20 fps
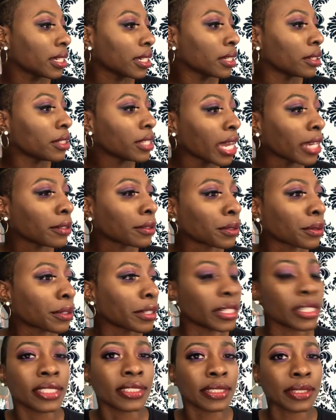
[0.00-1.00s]
And I don't know
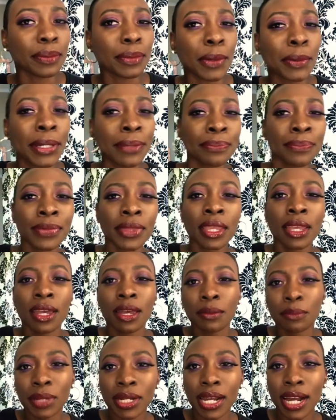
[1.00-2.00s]
where it is at the moment.
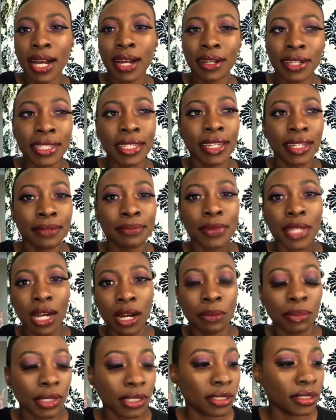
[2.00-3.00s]
But I'll
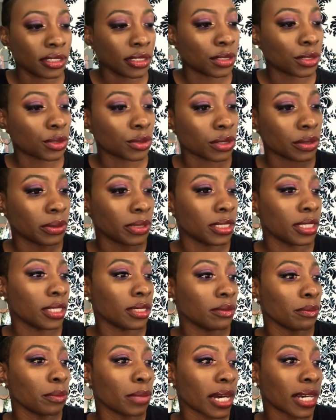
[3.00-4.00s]
put it in the description
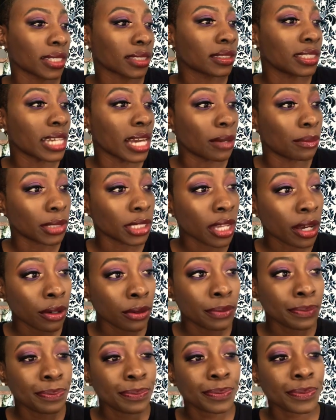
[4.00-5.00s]
box down
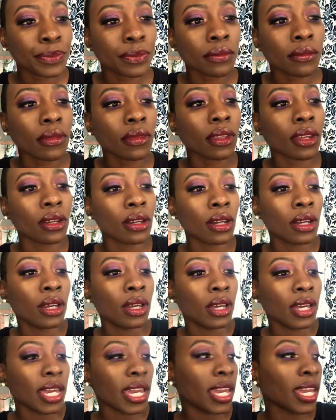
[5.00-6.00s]
below.
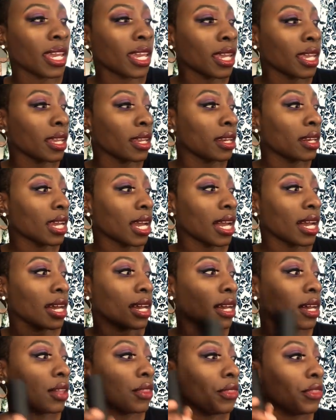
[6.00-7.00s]
And
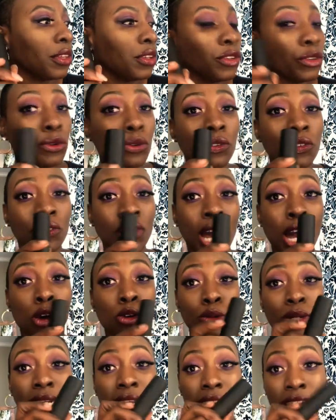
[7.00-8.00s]
the new
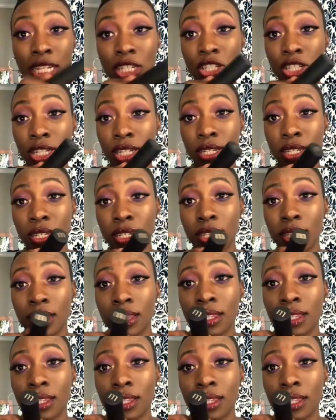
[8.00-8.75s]
foundation.